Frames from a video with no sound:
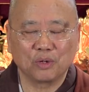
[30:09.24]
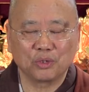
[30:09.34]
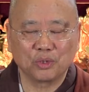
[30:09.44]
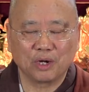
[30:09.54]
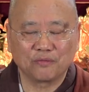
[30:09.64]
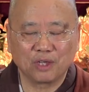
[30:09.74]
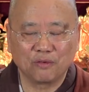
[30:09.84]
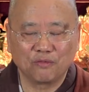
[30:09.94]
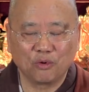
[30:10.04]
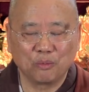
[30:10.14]
what you have
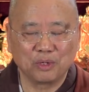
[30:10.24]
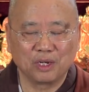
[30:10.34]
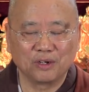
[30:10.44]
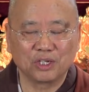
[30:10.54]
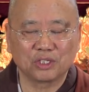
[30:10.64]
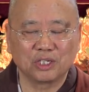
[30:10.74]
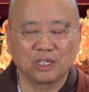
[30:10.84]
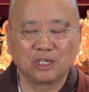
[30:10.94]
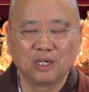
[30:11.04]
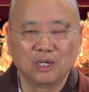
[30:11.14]
done for me, and
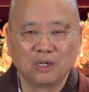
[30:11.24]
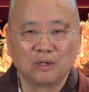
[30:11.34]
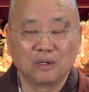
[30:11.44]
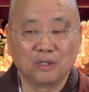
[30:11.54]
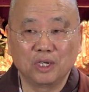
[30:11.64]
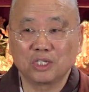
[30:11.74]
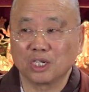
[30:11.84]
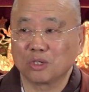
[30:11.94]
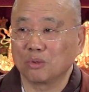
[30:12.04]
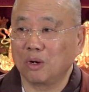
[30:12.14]
listening
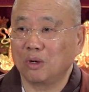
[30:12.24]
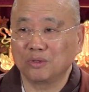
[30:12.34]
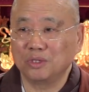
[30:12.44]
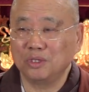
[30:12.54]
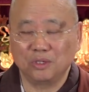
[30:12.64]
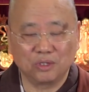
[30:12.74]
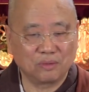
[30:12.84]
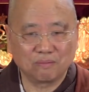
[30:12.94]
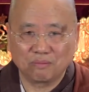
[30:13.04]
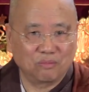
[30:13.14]
to all these.